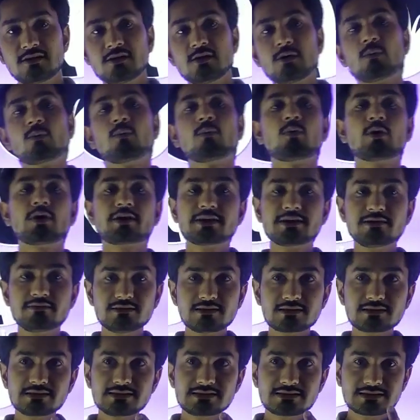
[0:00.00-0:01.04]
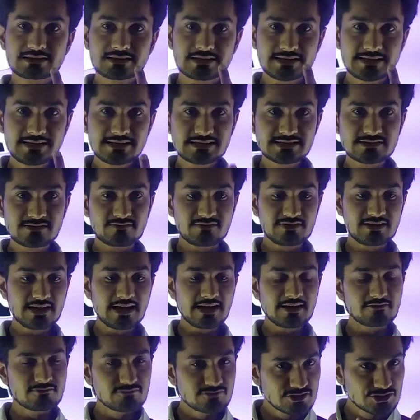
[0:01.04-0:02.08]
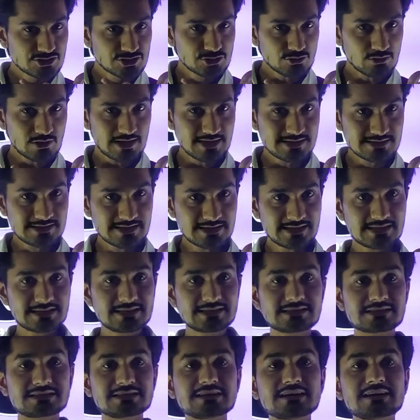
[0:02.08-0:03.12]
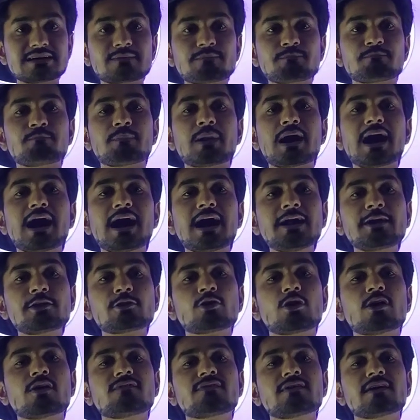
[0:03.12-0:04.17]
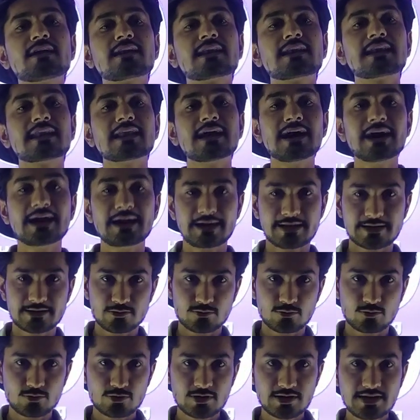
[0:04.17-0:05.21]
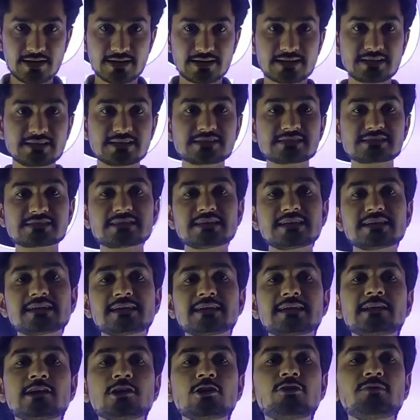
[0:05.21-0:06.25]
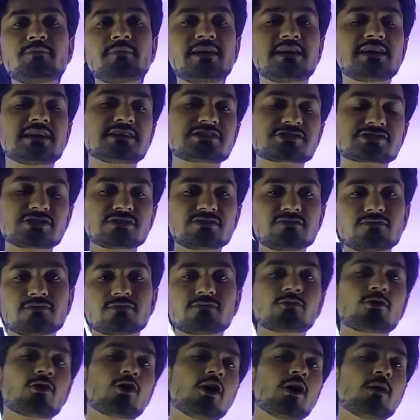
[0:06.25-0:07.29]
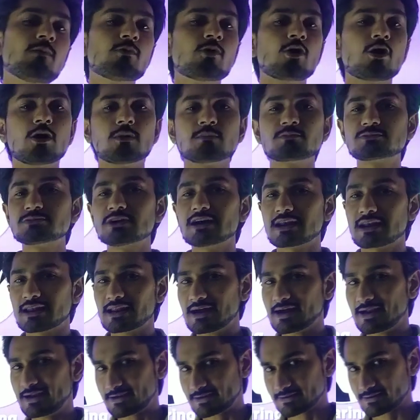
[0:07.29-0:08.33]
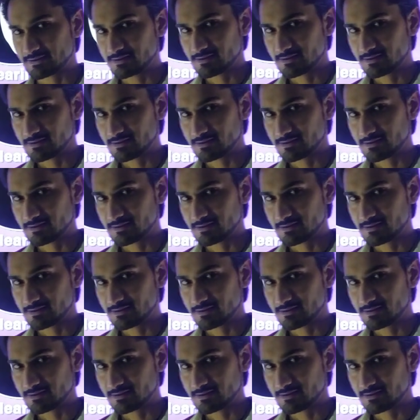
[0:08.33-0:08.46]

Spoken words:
Whatever the things we are visualizing is the part of a light. Okay, is the illumination form of the light.